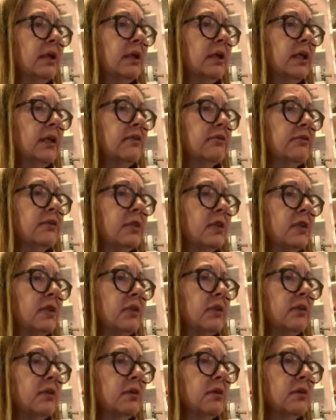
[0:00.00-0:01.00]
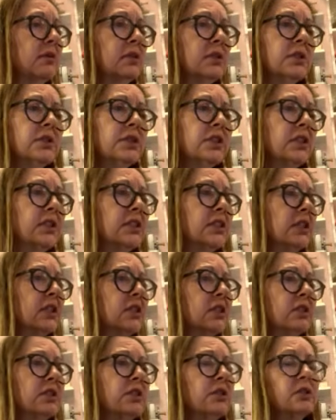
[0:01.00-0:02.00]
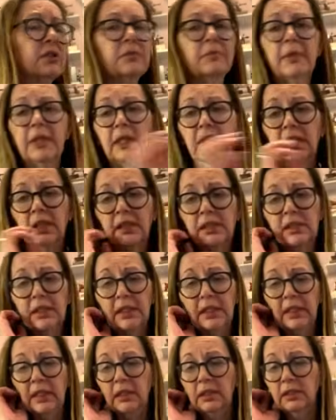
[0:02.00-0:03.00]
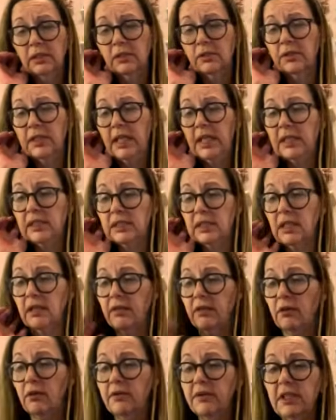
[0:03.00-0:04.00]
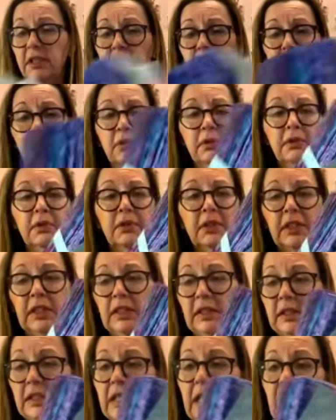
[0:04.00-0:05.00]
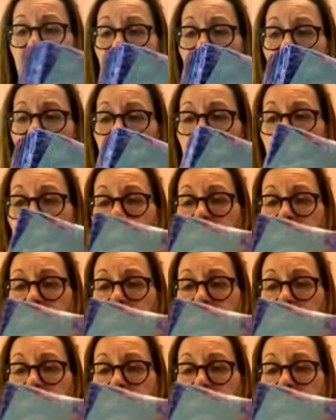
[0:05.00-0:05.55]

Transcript: If not, just excuse me, it's late. So yes, I thought these would look great together.